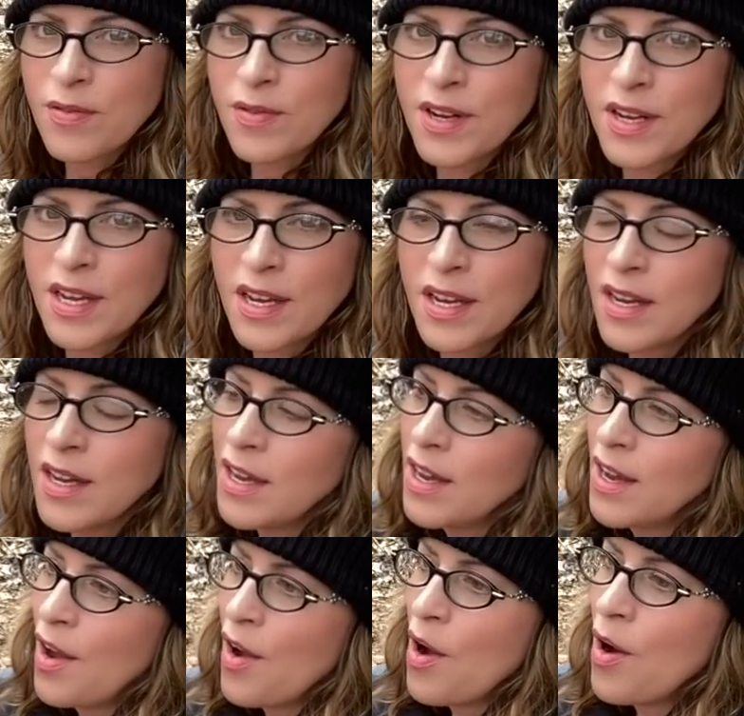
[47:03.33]
freaky.
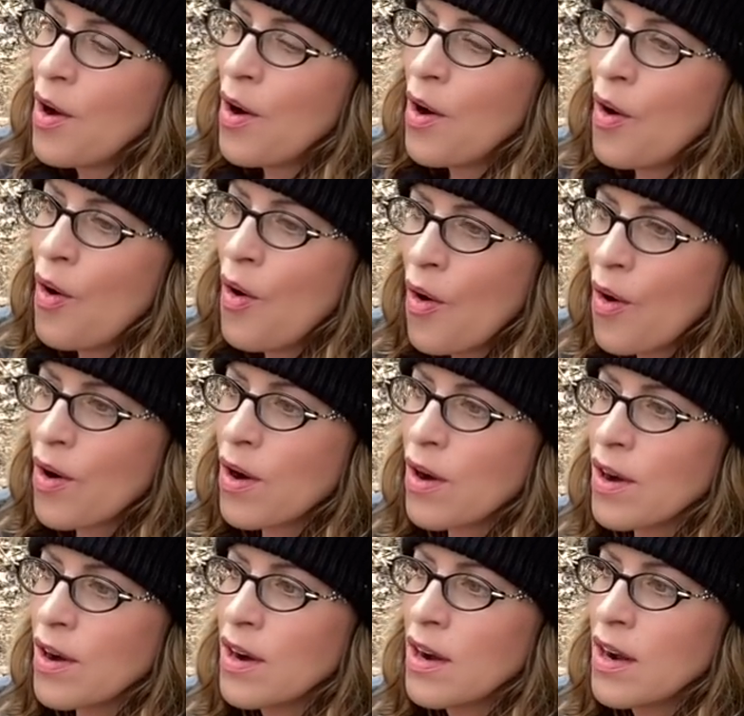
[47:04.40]

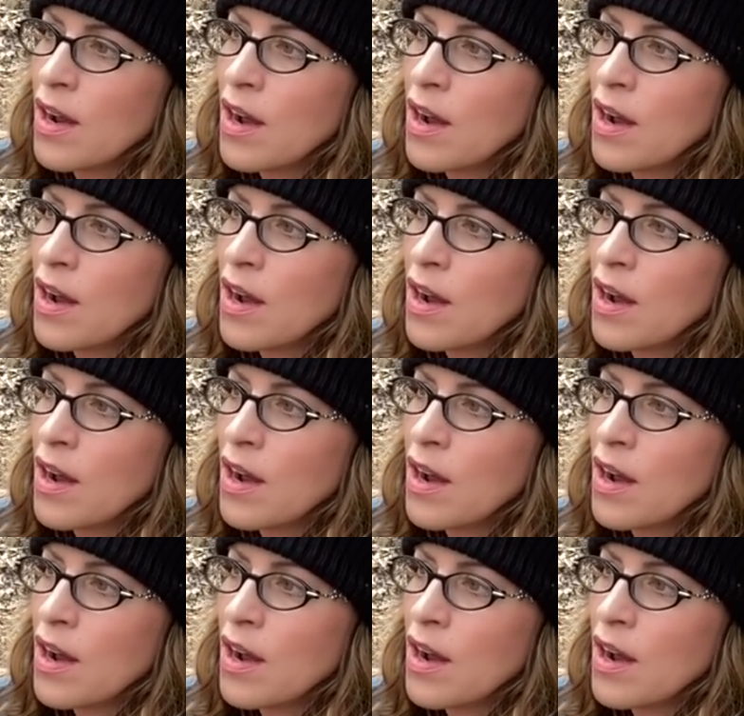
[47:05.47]
Or